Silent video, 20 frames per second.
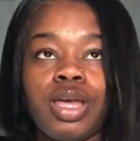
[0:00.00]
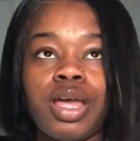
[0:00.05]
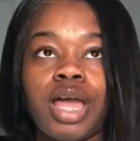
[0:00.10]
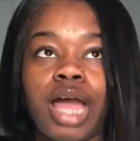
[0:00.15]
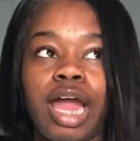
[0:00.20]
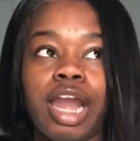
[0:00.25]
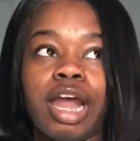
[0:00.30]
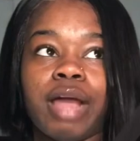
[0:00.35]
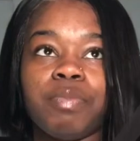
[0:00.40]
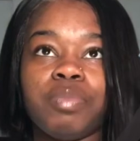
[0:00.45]

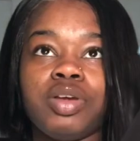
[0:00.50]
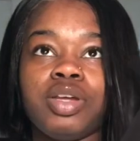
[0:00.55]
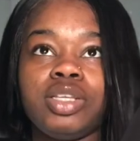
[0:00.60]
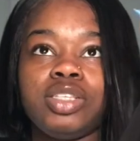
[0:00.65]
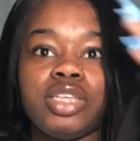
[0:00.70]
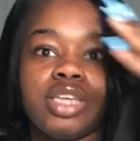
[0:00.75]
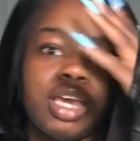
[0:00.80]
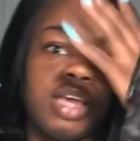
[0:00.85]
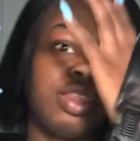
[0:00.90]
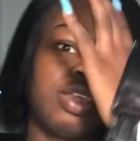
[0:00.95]
And I put it
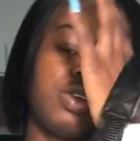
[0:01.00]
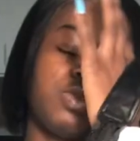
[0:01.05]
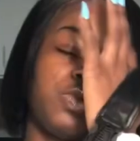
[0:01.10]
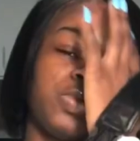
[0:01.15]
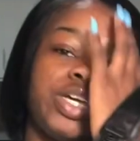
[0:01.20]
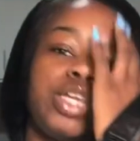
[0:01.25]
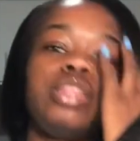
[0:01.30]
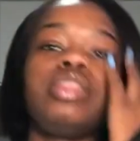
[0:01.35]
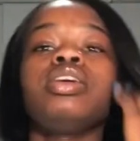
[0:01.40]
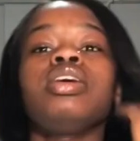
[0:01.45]
together
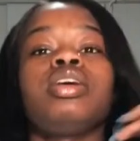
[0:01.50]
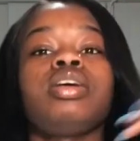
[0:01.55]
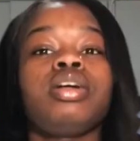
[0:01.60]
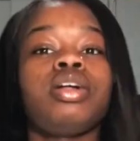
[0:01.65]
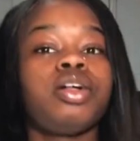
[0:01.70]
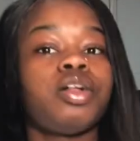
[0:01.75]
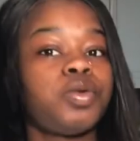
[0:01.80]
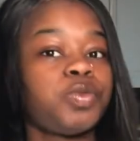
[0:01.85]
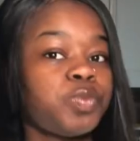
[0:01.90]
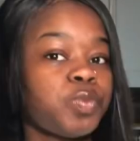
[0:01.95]
with
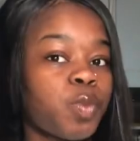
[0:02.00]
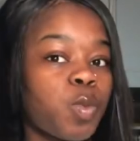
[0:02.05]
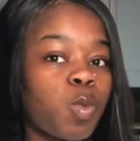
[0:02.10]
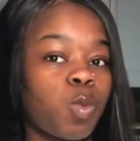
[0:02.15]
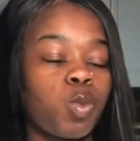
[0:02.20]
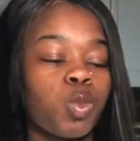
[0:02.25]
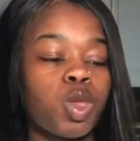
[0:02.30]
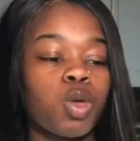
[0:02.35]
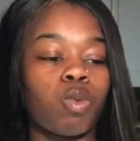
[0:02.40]
the